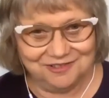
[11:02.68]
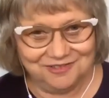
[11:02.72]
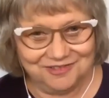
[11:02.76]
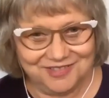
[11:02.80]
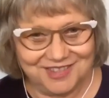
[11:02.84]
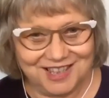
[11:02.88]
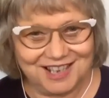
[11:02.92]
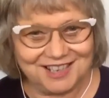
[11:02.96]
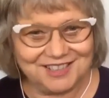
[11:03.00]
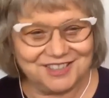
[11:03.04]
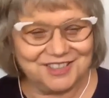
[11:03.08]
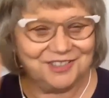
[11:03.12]

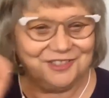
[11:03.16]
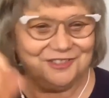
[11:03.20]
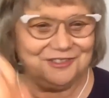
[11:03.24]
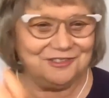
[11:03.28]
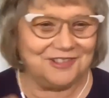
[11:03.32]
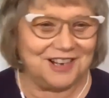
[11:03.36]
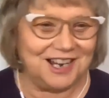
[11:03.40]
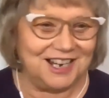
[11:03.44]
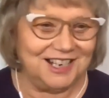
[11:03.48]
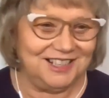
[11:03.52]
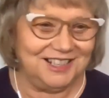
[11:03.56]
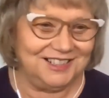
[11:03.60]
that's a
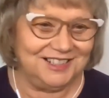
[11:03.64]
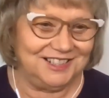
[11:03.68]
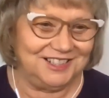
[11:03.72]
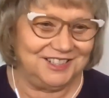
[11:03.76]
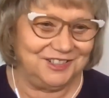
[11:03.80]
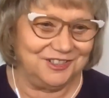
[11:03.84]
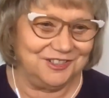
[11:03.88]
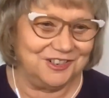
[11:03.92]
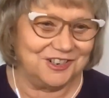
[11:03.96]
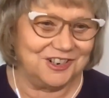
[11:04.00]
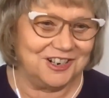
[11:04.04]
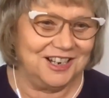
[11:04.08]
great
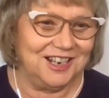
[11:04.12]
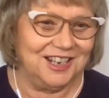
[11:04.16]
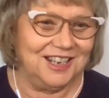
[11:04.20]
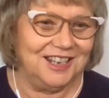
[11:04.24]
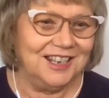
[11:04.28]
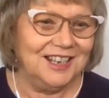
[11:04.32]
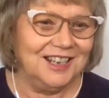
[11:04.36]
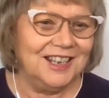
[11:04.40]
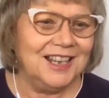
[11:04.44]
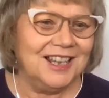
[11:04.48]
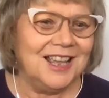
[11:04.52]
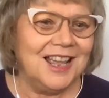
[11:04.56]

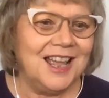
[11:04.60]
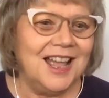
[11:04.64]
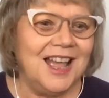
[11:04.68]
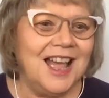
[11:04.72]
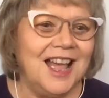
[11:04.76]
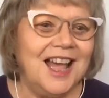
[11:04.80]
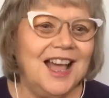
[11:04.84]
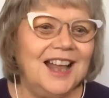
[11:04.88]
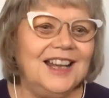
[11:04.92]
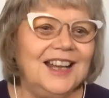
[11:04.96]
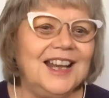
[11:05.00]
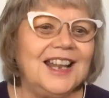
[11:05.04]
story.
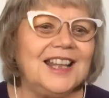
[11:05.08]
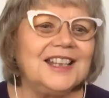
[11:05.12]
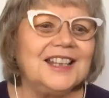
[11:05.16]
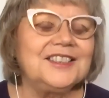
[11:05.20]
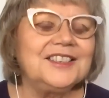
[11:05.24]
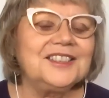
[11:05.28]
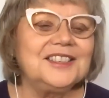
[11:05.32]
Let's